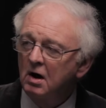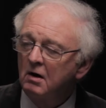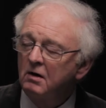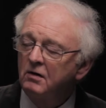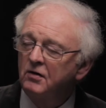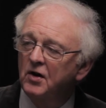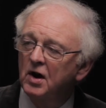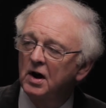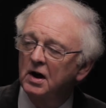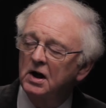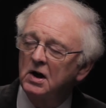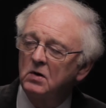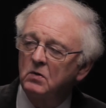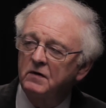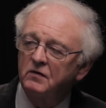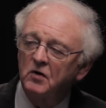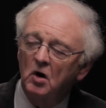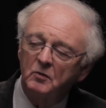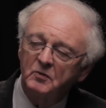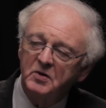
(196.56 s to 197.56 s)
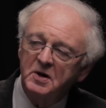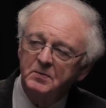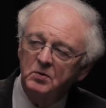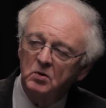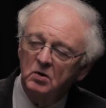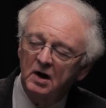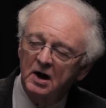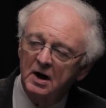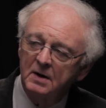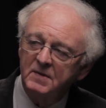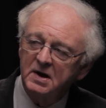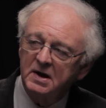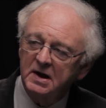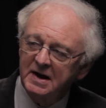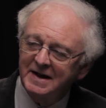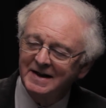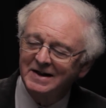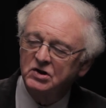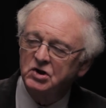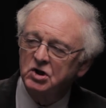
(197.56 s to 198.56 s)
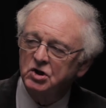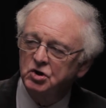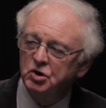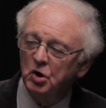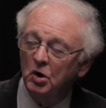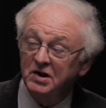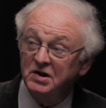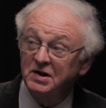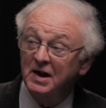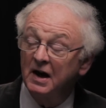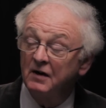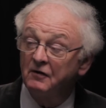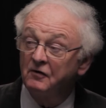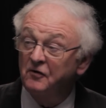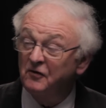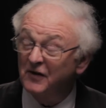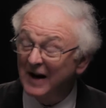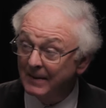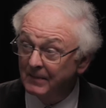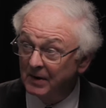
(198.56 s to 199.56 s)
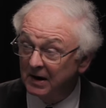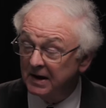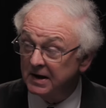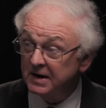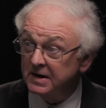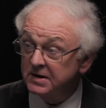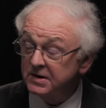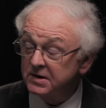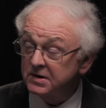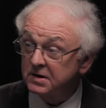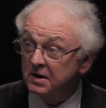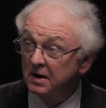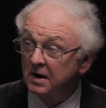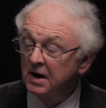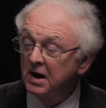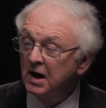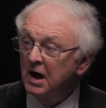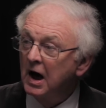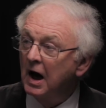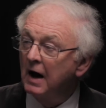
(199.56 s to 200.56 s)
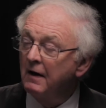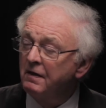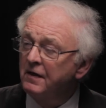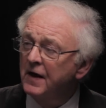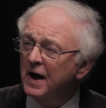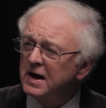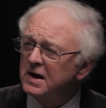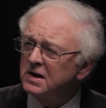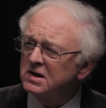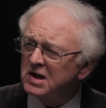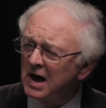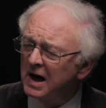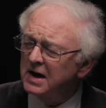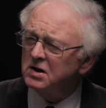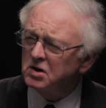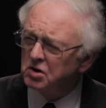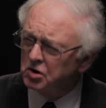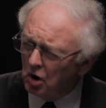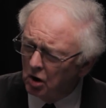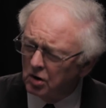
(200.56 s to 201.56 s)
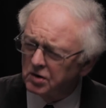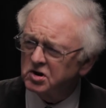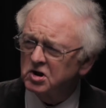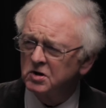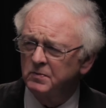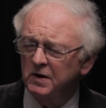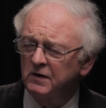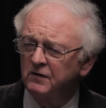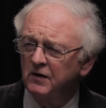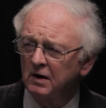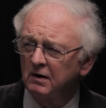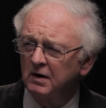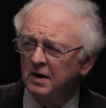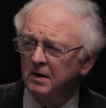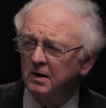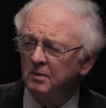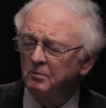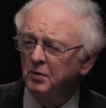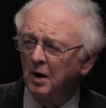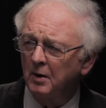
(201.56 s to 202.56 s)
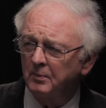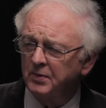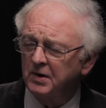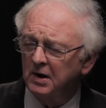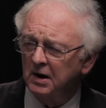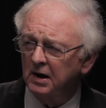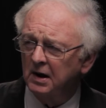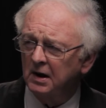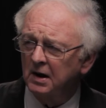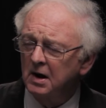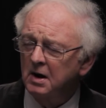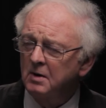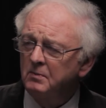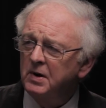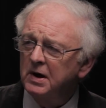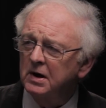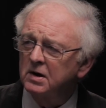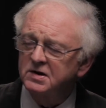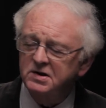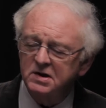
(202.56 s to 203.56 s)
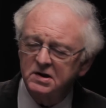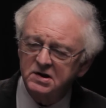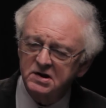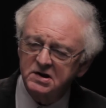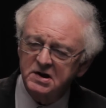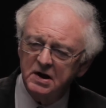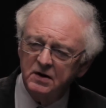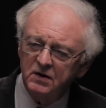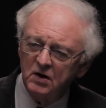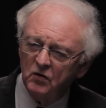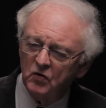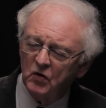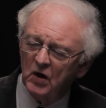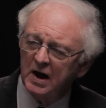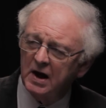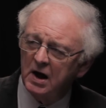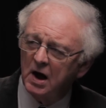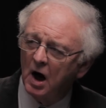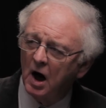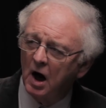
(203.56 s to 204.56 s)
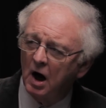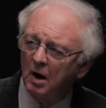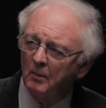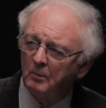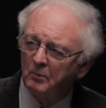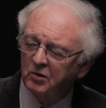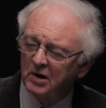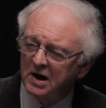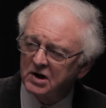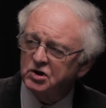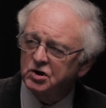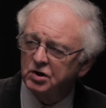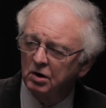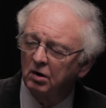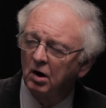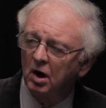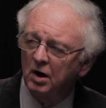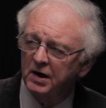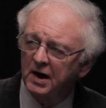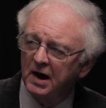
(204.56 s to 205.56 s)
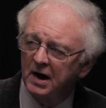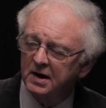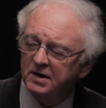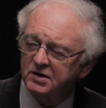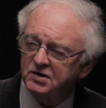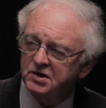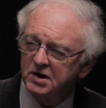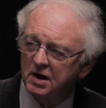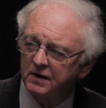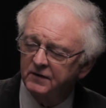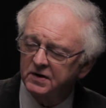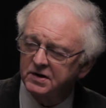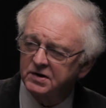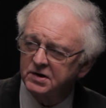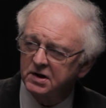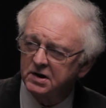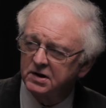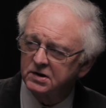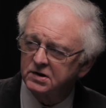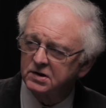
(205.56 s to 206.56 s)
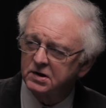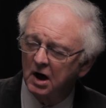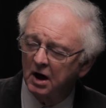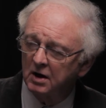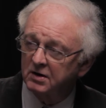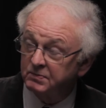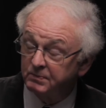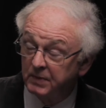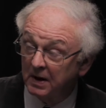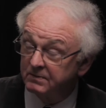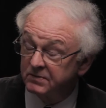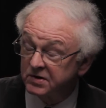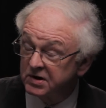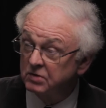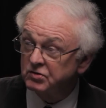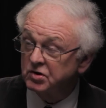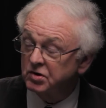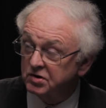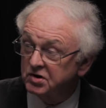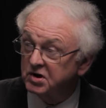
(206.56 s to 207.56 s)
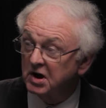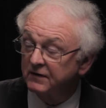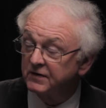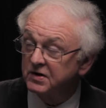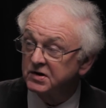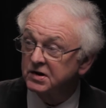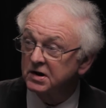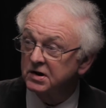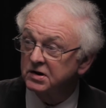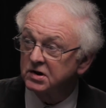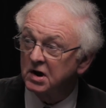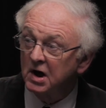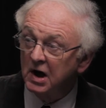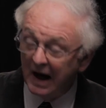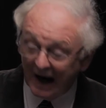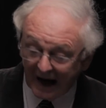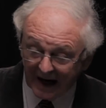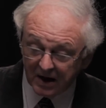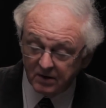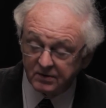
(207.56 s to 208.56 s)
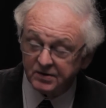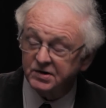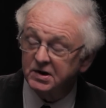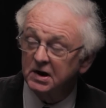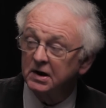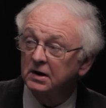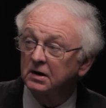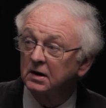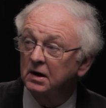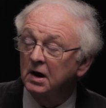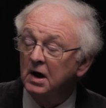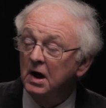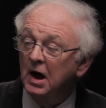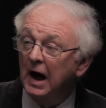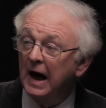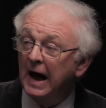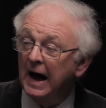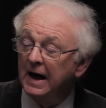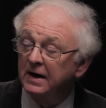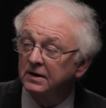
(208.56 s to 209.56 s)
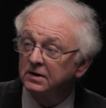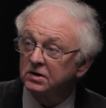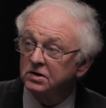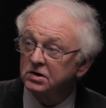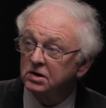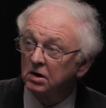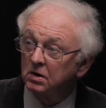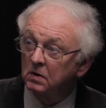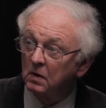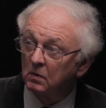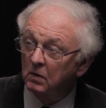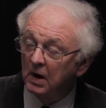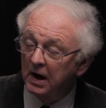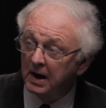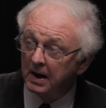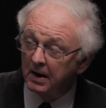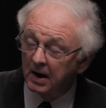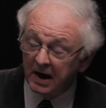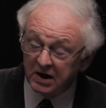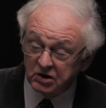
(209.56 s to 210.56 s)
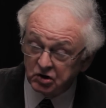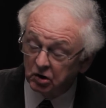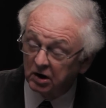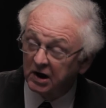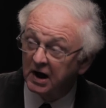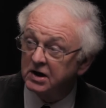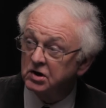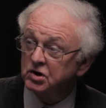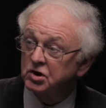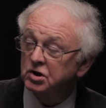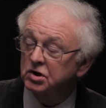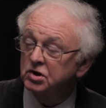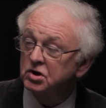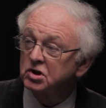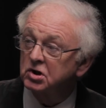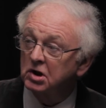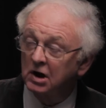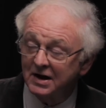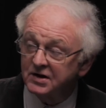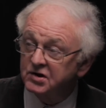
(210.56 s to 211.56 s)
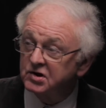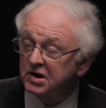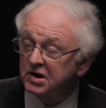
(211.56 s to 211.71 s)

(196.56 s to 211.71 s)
Thirdly, we've got people coming here to join their families, and they tend not to be very popular because it's seen that they are pressure on our services, our social services, housing and education, class